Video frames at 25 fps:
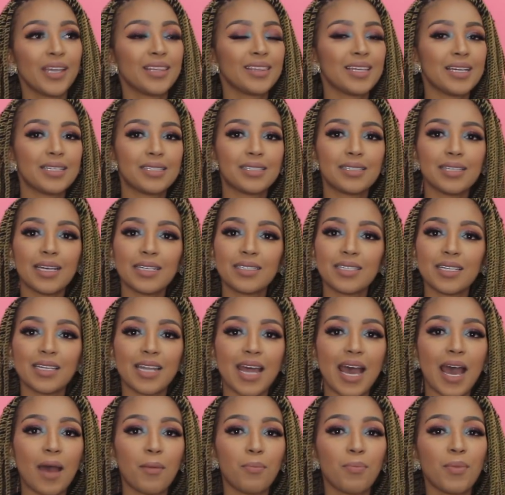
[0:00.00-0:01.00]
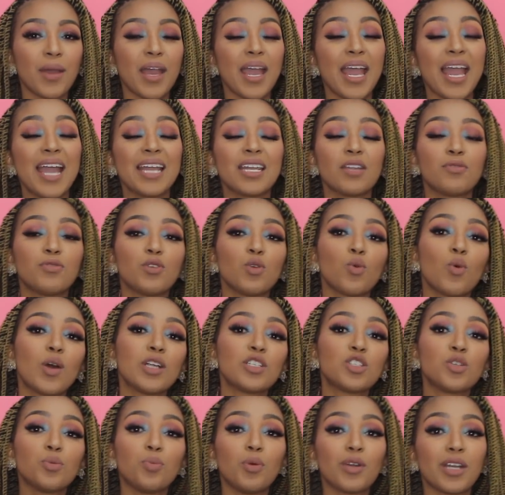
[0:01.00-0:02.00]
They set it up, and if you
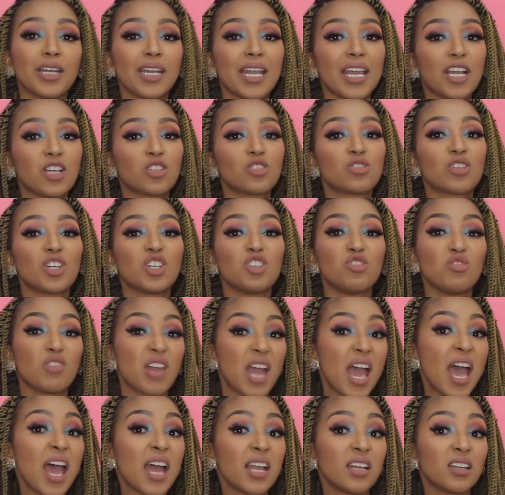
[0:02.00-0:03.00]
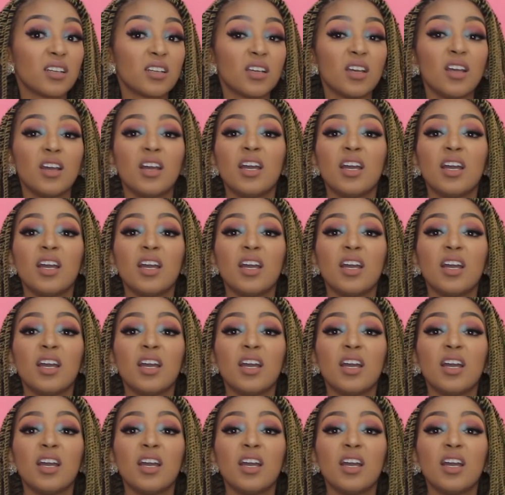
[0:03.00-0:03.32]
want to put in extra, you can.